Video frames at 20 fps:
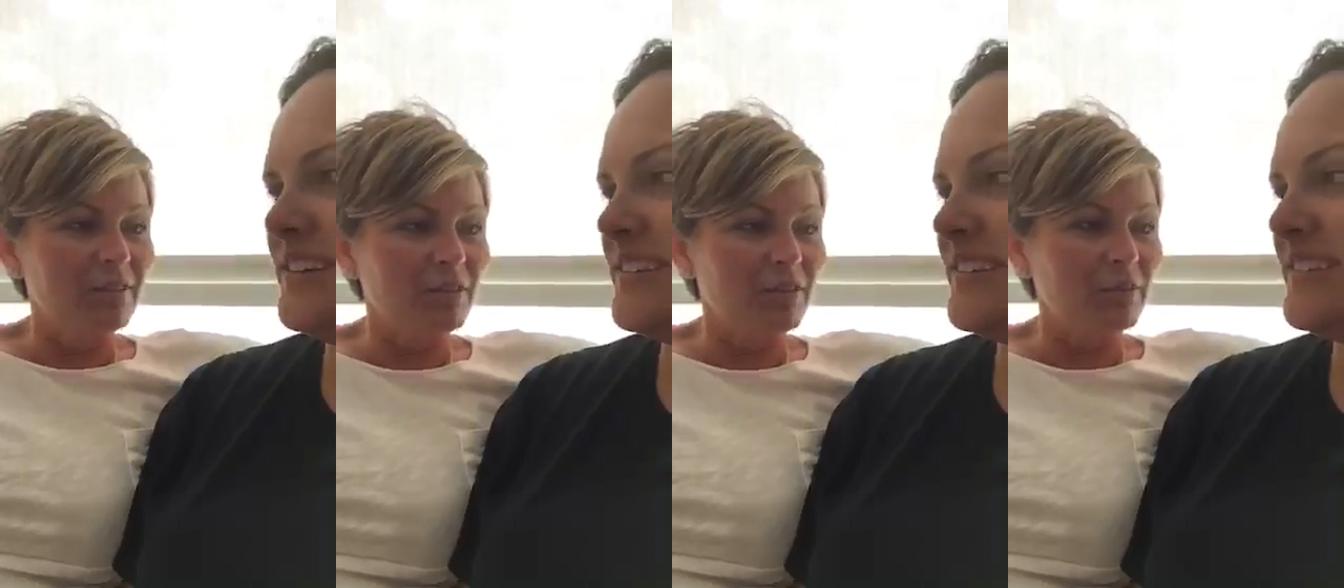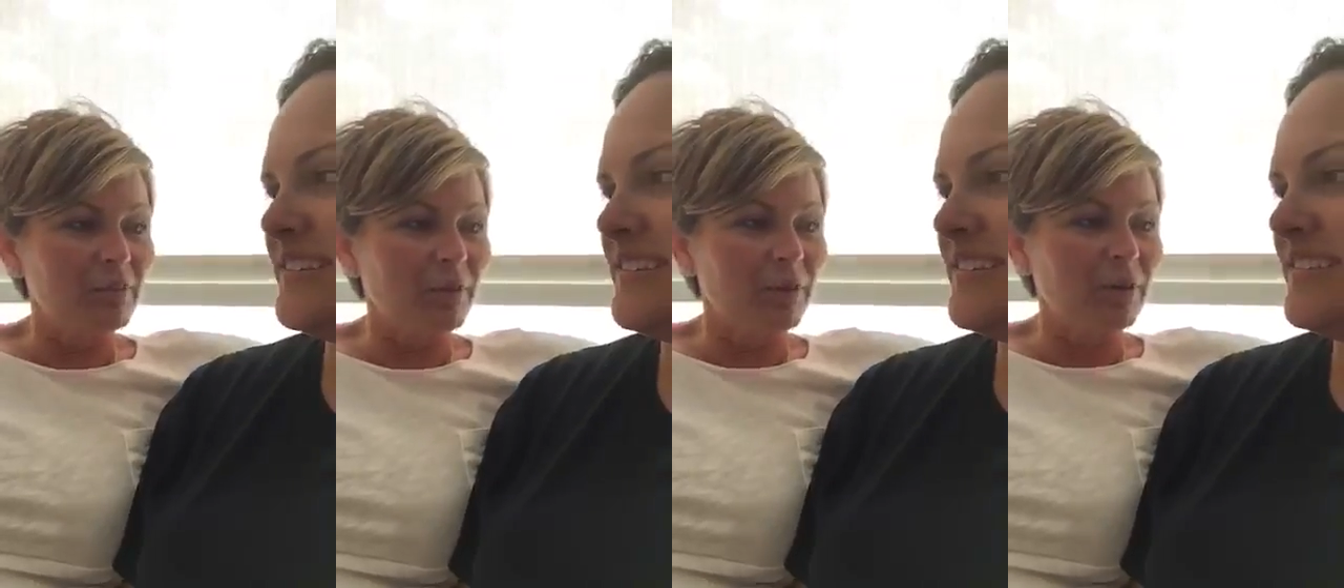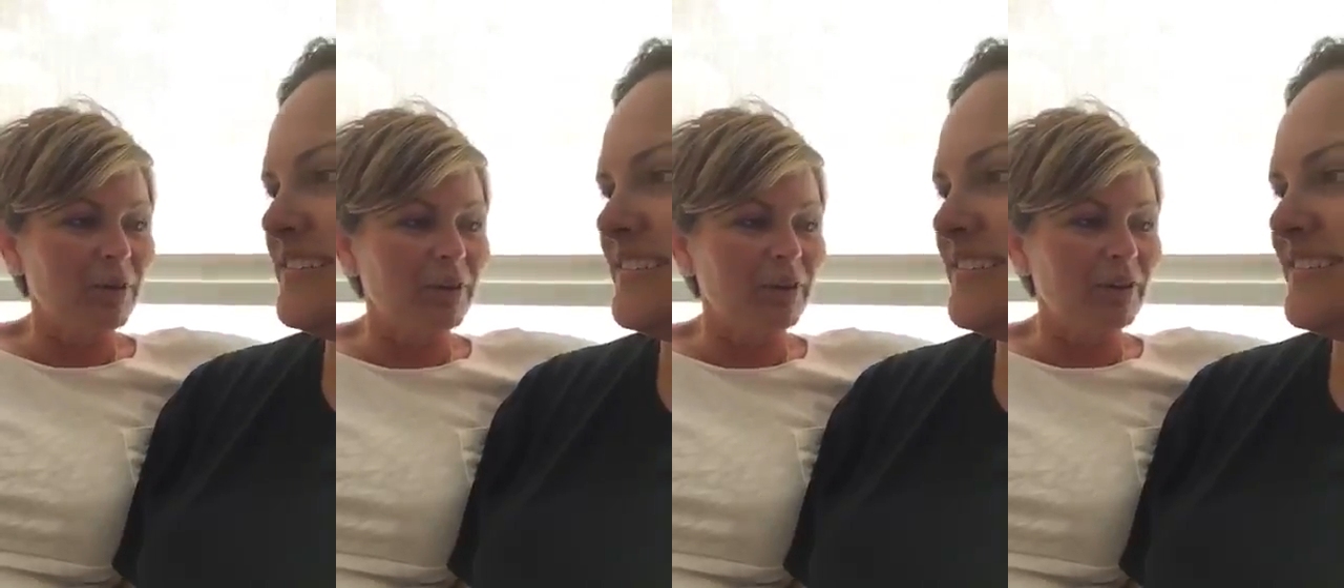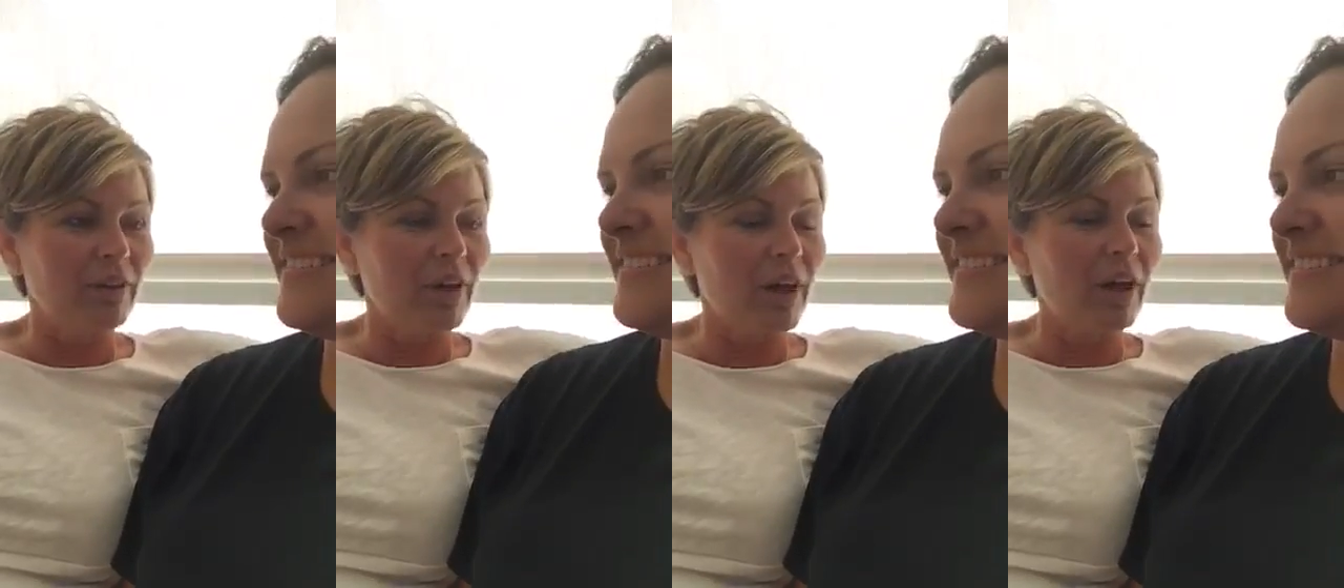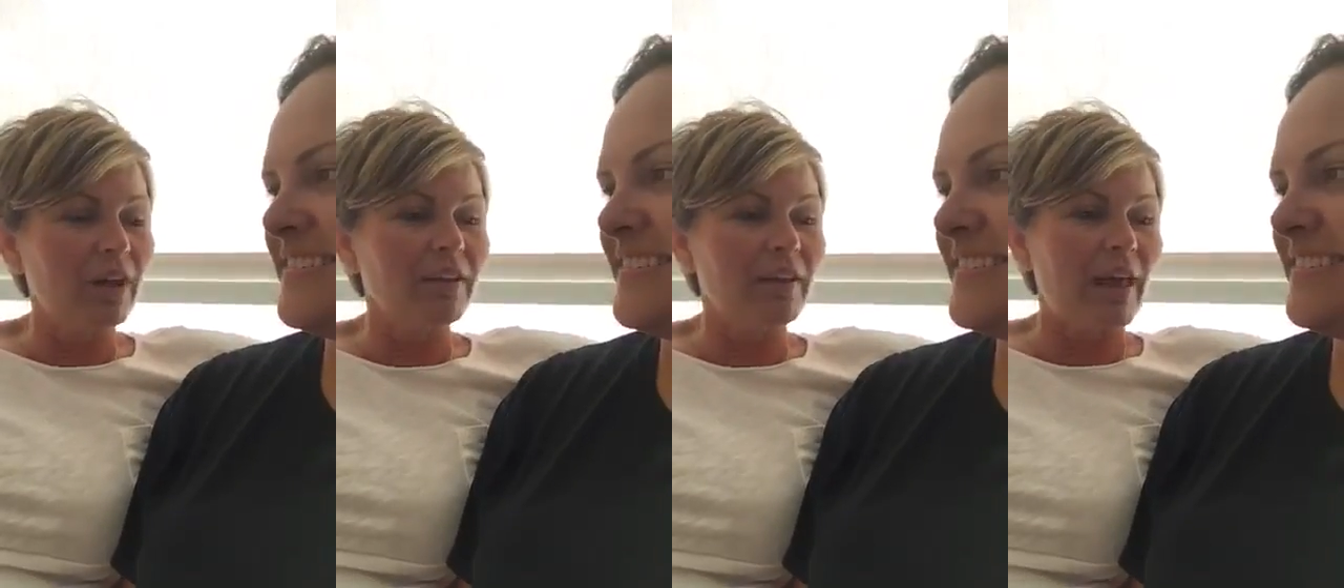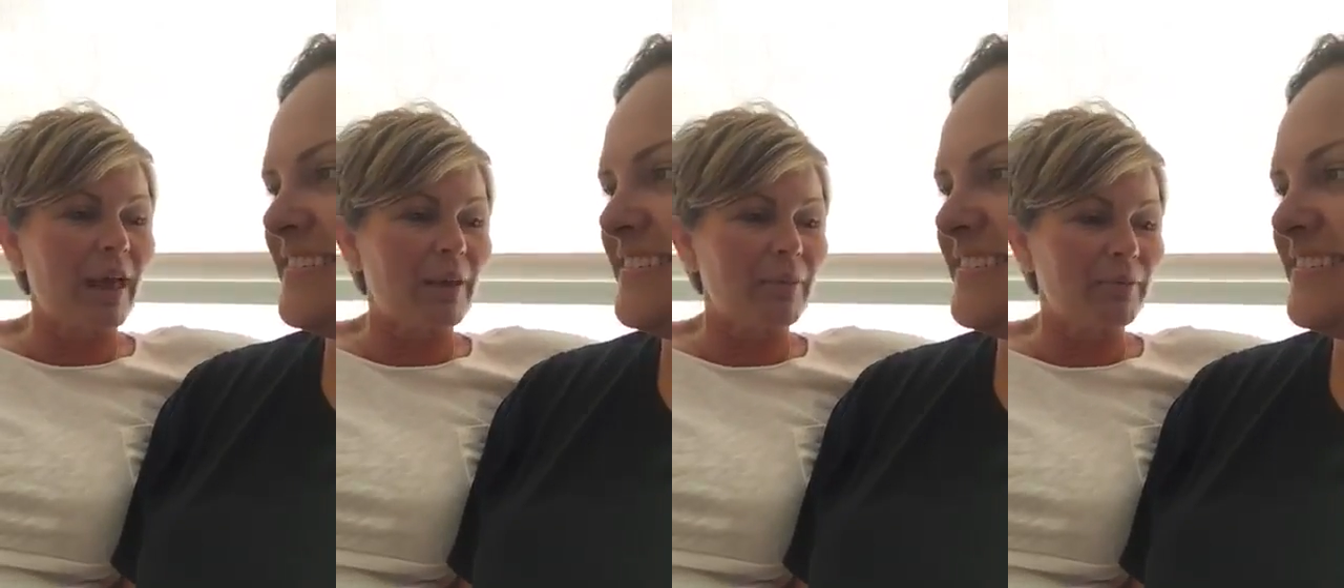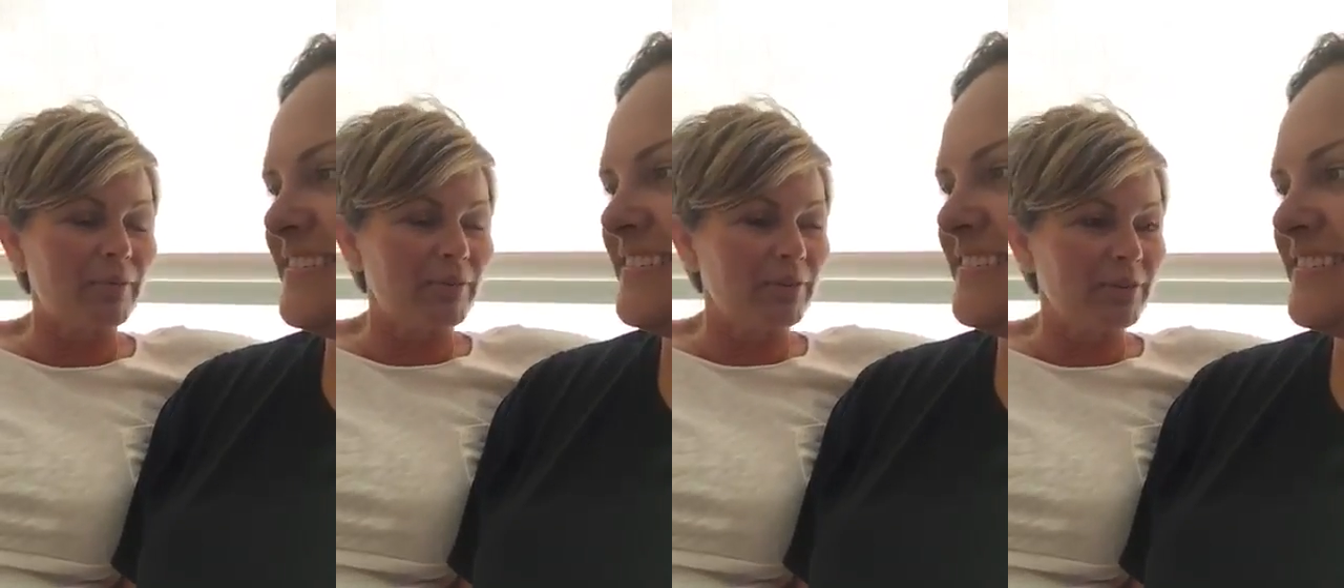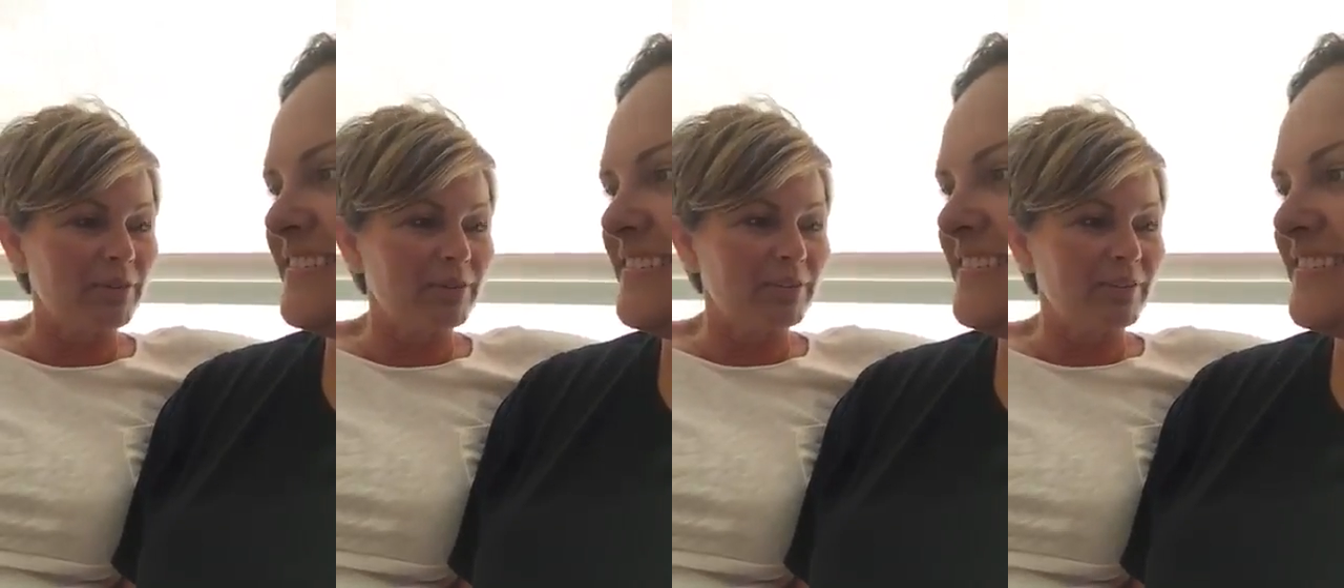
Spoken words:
New Smyrna. Hot laps.